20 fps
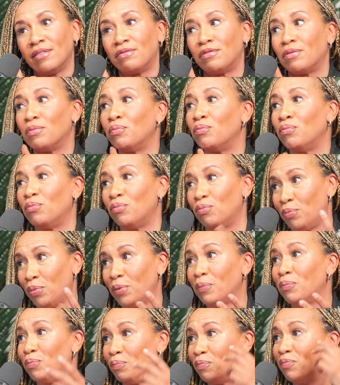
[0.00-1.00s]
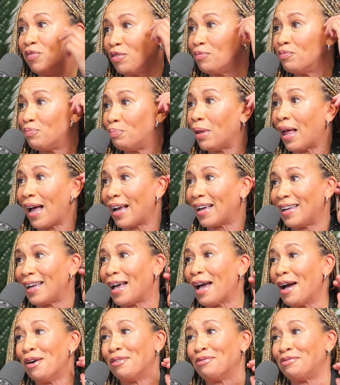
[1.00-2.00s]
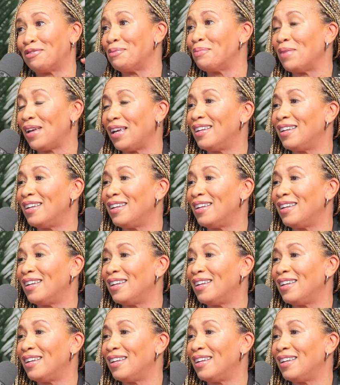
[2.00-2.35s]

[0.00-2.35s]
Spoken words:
from blacking out from